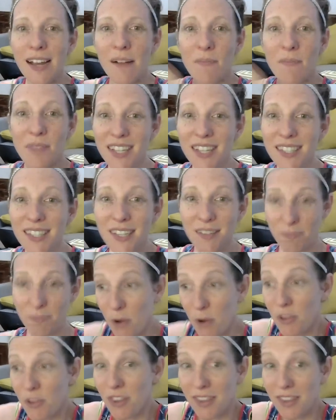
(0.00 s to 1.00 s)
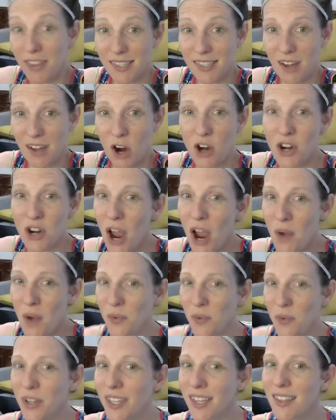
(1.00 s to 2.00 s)
this is, both of these are not
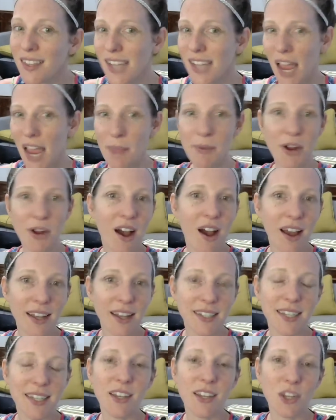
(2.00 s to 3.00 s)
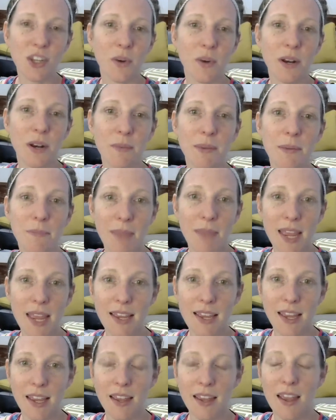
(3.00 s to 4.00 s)
really the type of content you want to be
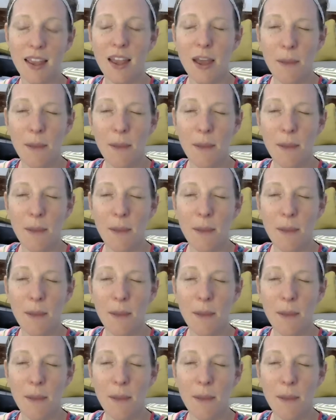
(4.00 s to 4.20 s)
making.